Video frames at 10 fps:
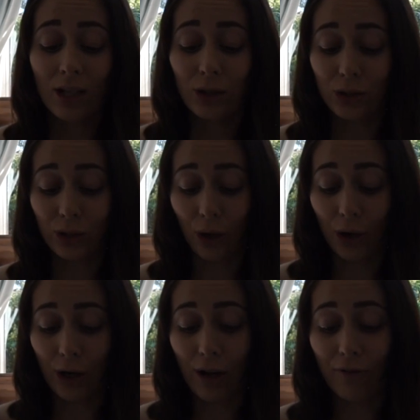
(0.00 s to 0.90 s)

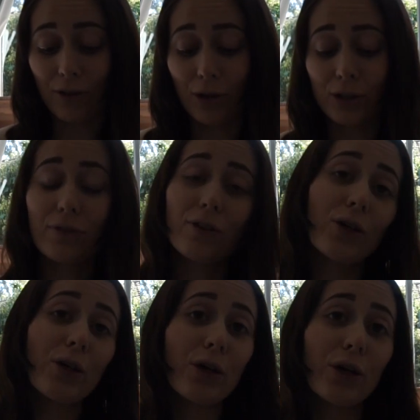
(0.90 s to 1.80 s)
So for those of you
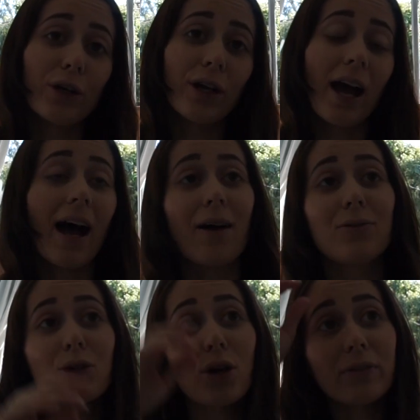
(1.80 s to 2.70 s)
who
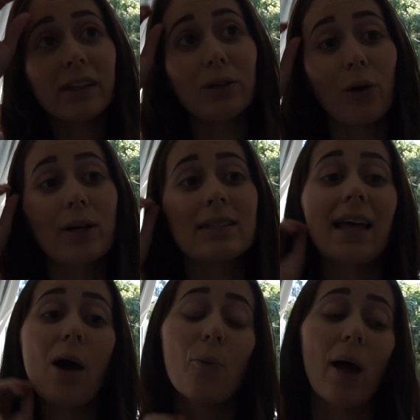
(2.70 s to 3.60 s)
don't really know us
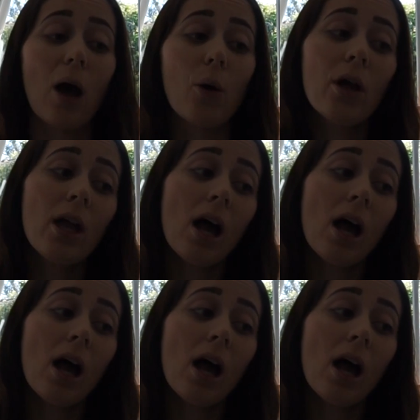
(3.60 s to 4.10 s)
that well,